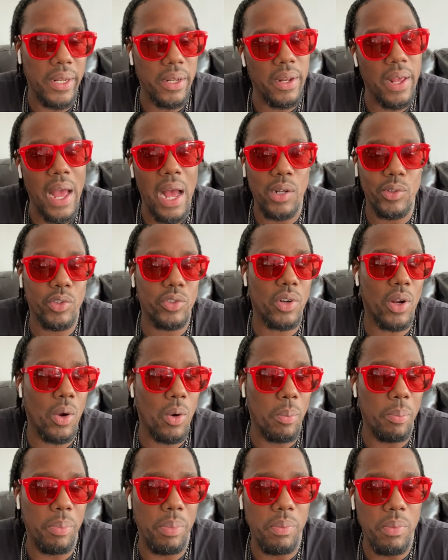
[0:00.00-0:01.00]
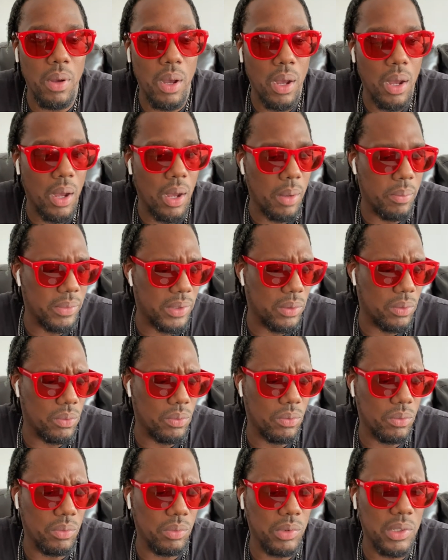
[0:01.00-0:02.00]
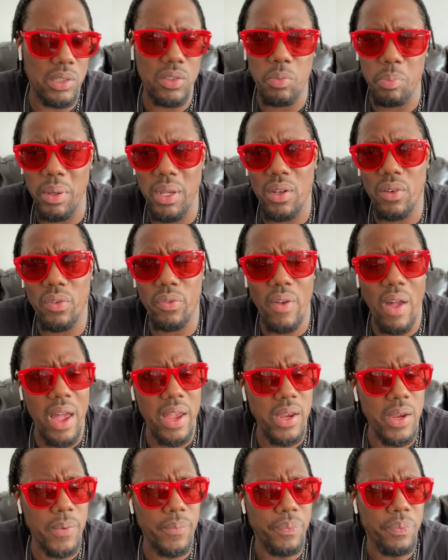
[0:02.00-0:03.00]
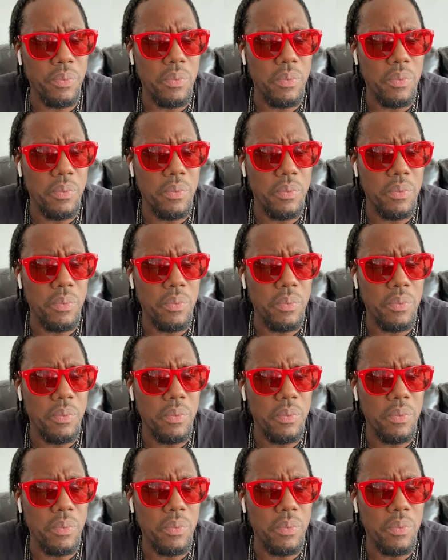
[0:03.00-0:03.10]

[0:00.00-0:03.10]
the outro. This beat is fire.